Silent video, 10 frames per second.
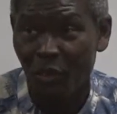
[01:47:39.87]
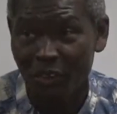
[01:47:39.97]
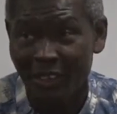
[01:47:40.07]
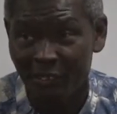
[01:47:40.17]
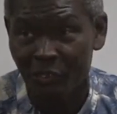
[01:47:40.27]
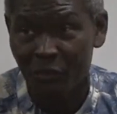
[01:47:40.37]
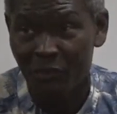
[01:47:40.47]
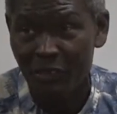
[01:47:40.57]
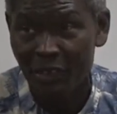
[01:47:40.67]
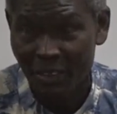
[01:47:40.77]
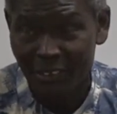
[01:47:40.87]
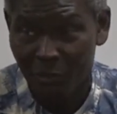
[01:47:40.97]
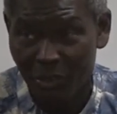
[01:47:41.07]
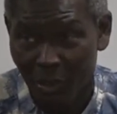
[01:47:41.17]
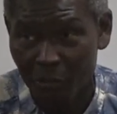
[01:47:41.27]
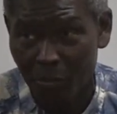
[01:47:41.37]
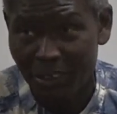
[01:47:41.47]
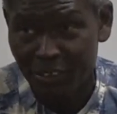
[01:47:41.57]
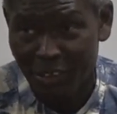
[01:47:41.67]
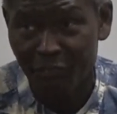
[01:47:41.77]
God can do. Let me humble
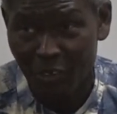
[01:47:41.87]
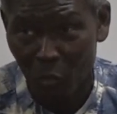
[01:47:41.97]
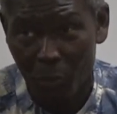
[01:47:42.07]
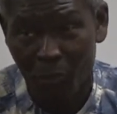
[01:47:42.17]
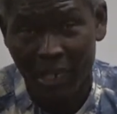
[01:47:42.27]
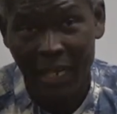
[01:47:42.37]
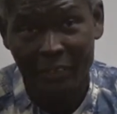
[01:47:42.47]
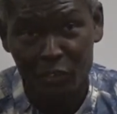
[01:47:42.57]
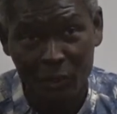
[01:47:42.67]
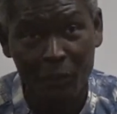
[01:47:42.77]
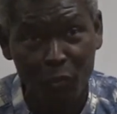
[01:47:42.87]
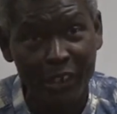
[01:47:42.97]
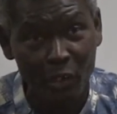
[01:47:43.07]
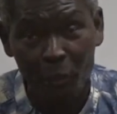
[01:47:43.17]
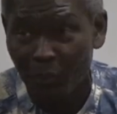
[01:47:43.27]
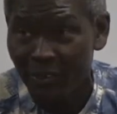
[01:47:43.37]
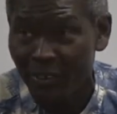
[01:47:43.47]
myself and open my heart to him and wait upon